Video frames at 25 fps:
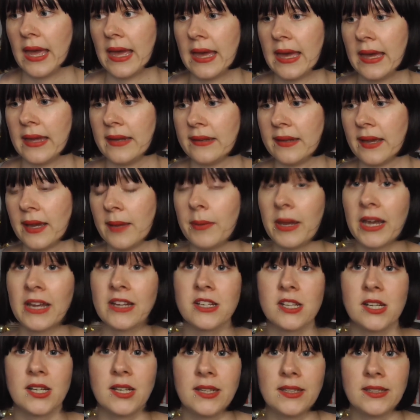And I'm
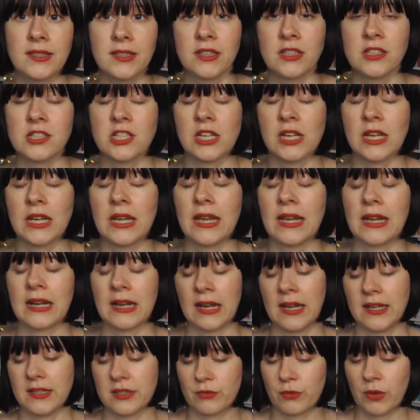actually teaching a
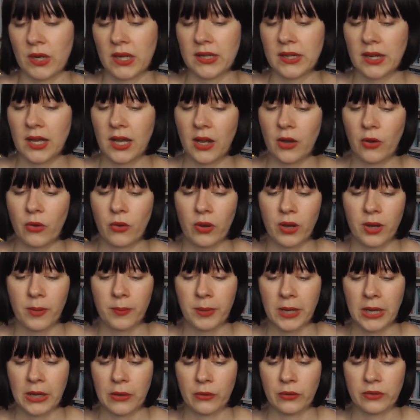class right now
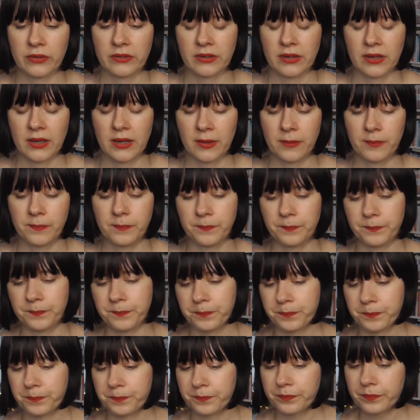about
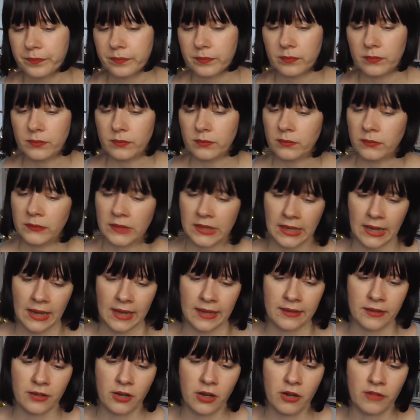
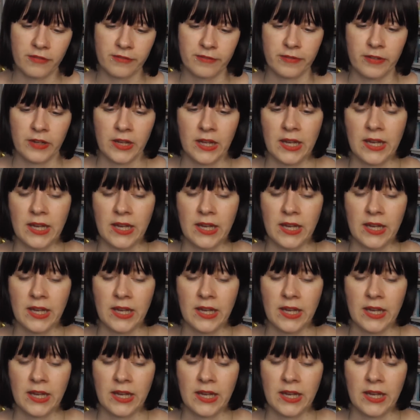kind of